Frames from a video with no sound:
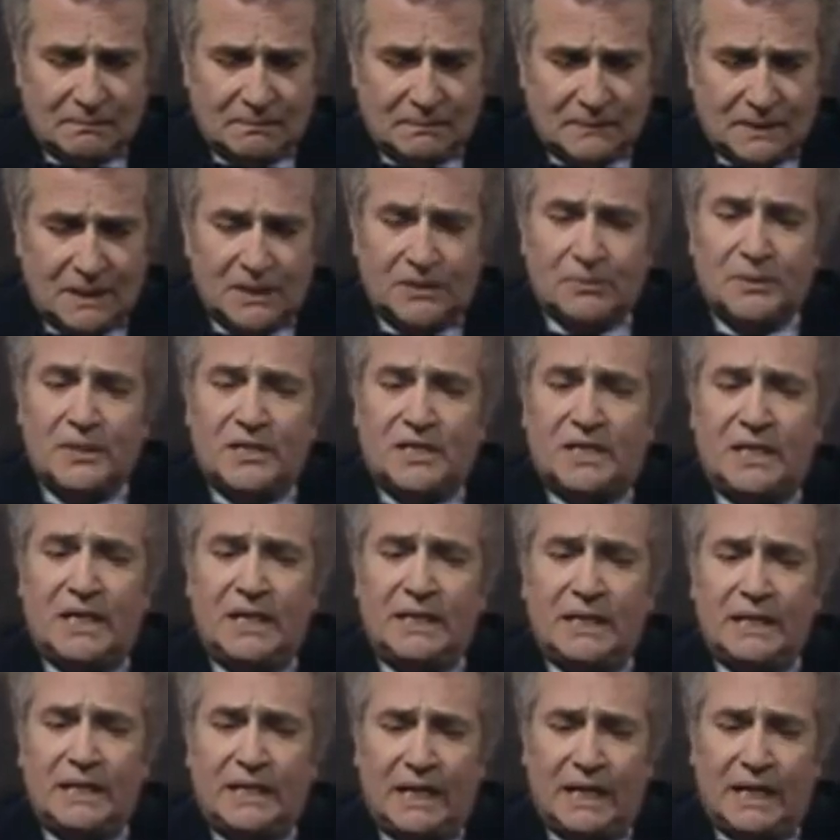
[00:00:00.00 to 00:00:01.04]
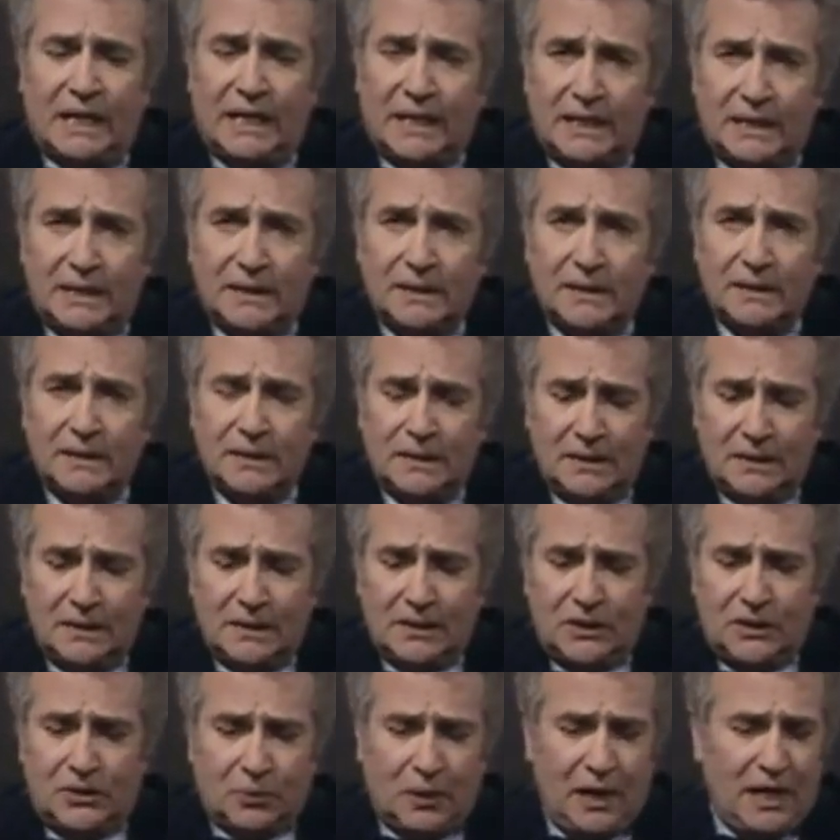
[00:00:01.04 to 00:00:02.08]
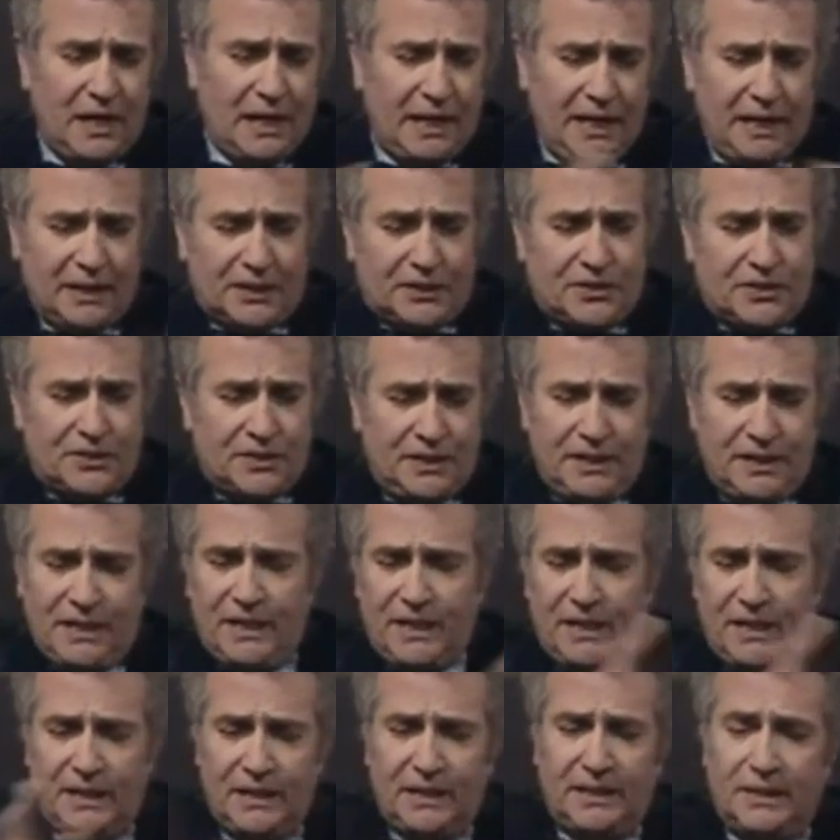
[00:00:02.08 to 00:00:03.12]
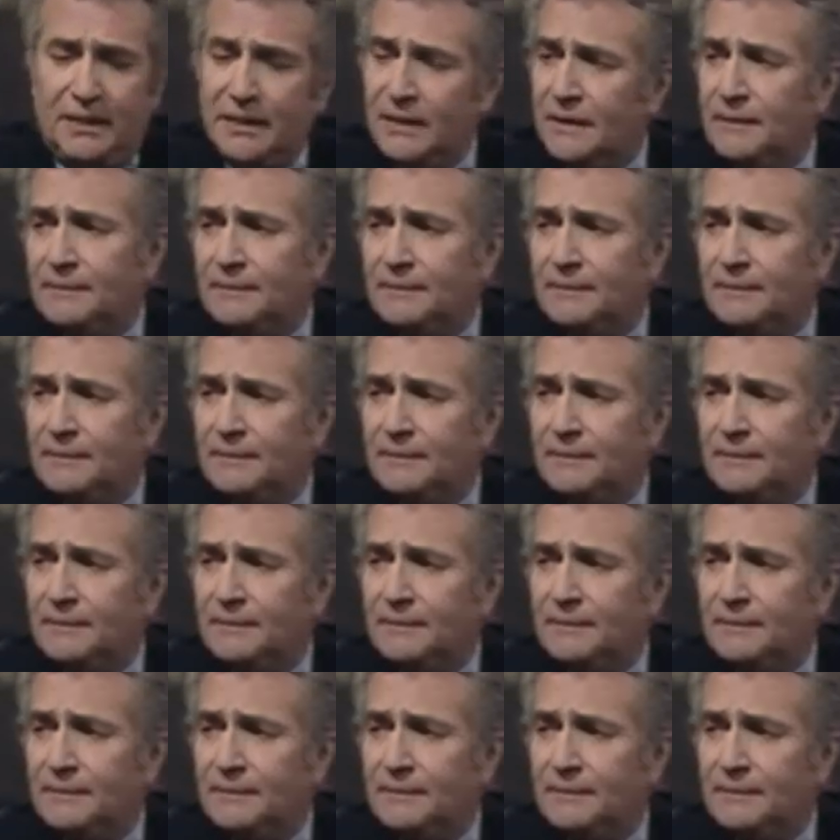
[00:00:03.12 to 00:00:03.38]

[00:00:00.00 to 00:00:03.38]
As we say in the Gaelic, twa ers nae hid. Of